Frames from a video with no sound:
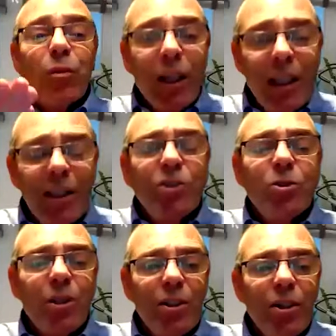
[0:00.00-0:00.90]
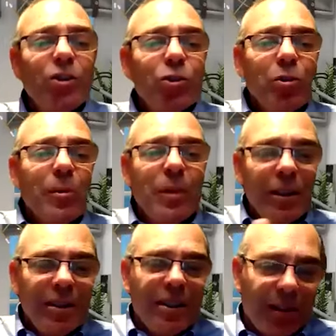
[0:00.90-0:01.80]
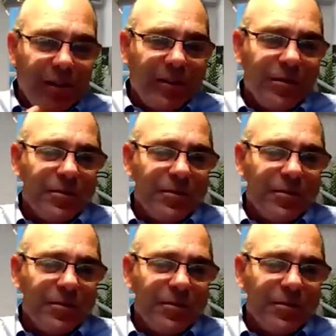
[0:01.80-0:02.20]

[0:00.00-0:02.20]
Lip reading: for history not to repeat itself.